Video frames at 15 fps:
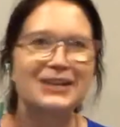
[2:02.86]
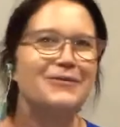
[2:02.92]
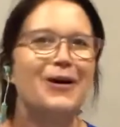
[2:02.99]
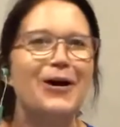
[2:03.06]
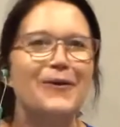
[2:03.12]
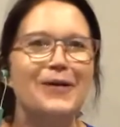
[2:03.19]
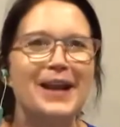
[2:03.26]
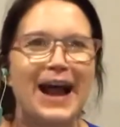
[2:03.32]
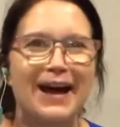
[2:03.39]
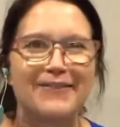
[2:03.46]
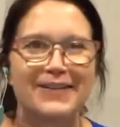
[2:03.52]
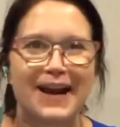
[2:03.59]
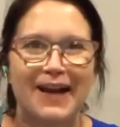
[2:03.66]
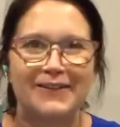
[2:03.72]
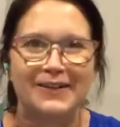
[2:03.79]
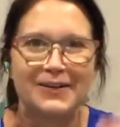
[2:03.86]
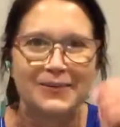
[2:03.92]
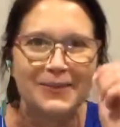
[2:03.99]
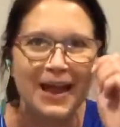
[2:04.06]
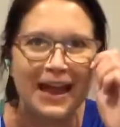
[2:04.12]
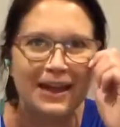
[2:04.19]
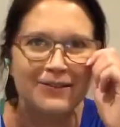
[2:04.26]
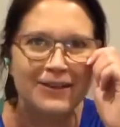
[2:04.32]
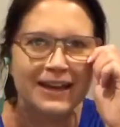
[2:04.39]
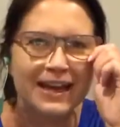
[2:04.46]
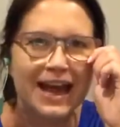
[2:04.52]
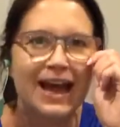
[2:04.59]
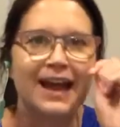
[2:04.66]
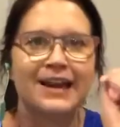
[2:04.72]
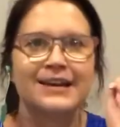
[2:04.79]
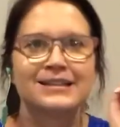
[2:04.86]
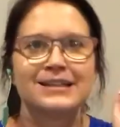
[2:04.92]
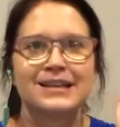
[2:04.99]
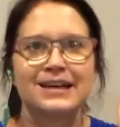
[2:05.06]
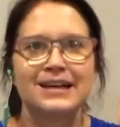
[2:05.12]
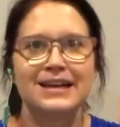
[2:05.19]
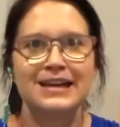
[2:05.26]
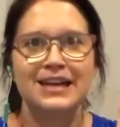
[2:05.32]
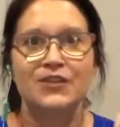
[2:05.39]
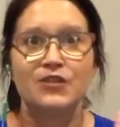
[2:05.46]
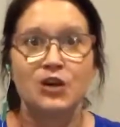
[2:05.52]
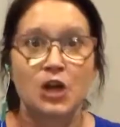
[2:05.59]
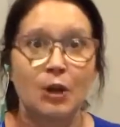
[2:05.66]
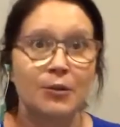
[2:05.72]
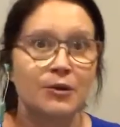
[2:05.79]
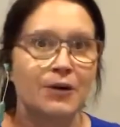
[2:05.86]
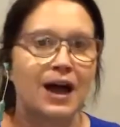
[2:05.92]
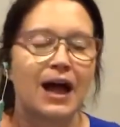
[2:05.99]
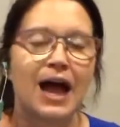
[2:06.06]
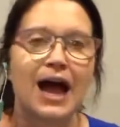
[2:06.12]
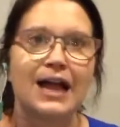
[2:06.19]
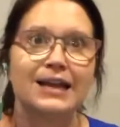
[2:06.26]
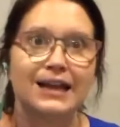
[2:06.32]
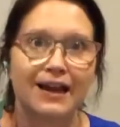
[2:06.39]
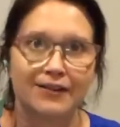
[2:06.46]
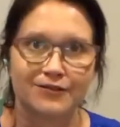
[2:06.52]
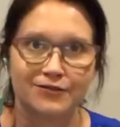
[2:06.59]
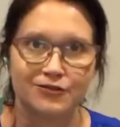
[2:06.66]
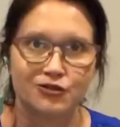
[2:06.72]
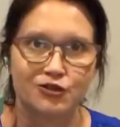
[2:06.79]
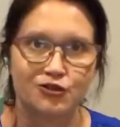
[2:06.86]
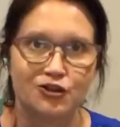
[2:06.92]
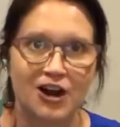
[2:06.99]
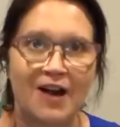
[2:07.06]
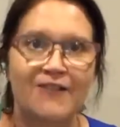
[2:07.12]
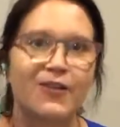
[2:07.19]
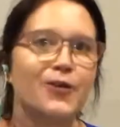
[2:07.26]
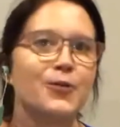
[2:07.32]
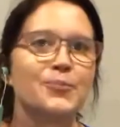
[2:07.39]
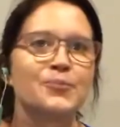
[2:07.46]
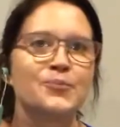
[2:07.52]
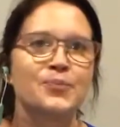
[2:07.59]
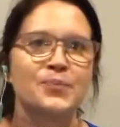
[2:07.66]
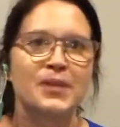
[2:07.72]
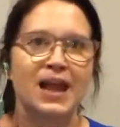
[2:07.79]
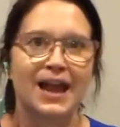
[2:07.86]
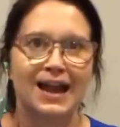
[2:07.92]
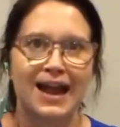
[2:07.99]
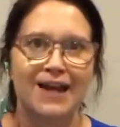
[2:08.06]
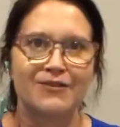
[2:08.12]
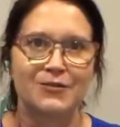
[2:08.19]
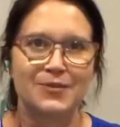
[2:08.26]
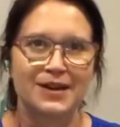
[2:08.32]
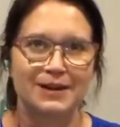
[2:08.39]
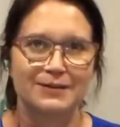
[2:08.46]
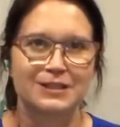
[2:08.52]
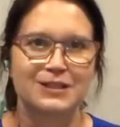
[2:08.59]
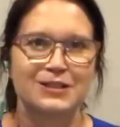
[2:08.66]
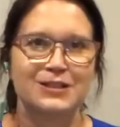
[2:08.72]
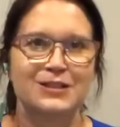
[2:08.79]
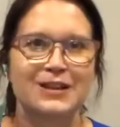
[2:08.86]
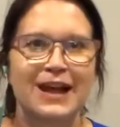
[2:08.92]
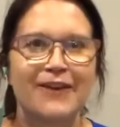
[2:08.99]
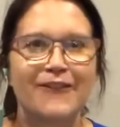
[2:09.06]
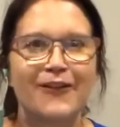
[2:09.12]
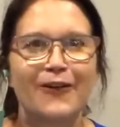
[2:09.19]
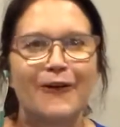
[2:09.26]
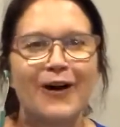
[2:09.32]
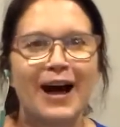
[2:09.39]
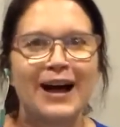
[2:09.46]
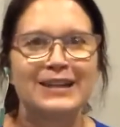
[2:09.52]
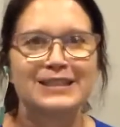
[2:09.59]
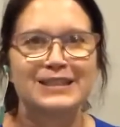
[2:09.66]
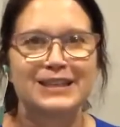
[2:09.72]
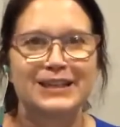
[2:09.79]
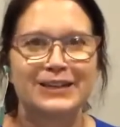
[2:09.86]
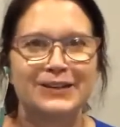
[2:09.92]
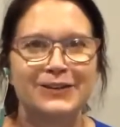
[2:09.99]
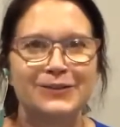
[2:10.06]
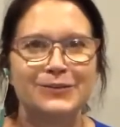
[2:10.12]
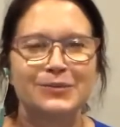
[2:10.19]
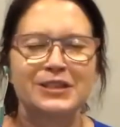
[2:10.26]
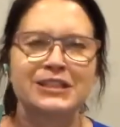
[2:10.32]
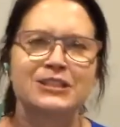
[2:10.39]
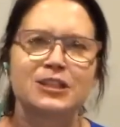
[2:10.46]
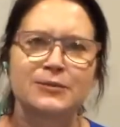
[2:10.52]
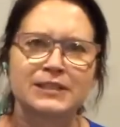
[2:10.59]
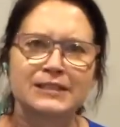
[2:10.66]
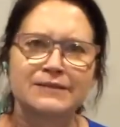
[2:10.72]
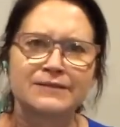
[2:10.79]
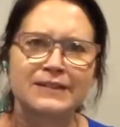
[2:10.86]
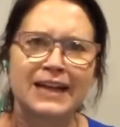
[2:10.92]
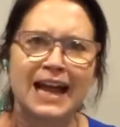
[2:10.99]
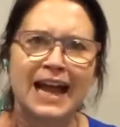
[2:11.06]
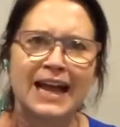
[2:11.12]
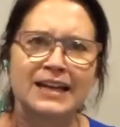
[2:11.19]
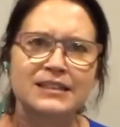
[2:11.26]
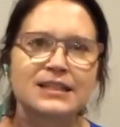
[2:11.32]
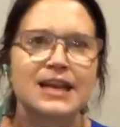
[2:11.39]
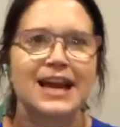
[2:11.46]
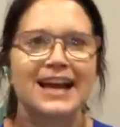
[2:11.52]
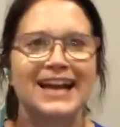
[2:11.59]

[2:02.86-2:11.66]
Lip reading: the moment after having a baby, and if you know me well, I love to travel. And I haven't been able to do that for a while, so please show me some flags.